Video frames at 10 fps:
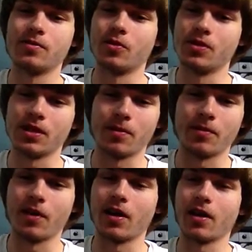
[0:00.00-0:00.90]
Ruslan
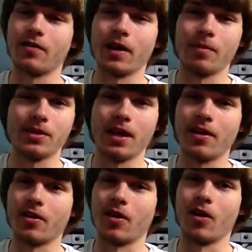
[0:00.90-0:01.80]
Provodnikov, and Maidana
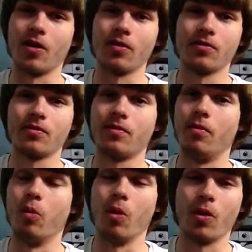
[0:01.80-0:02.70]
are all
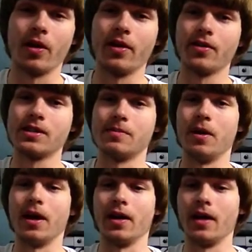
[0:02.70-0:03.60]
warriors,
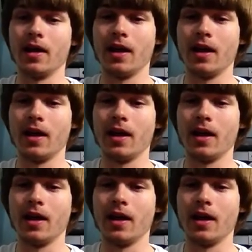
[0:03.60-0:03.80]
but